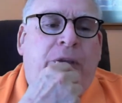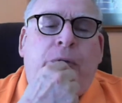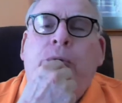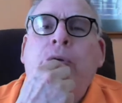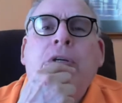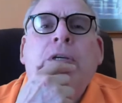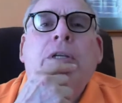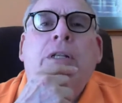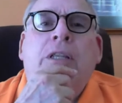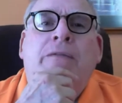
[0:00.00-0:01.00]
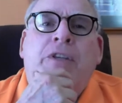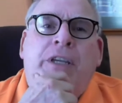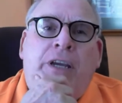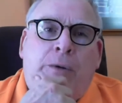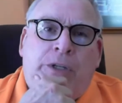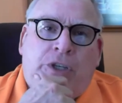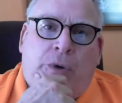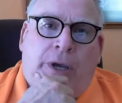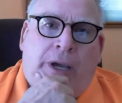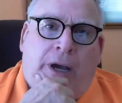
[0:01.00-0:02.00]
you. Love to hear what's
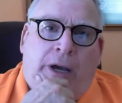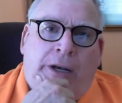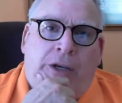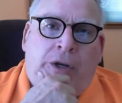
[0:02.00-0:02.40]
going on in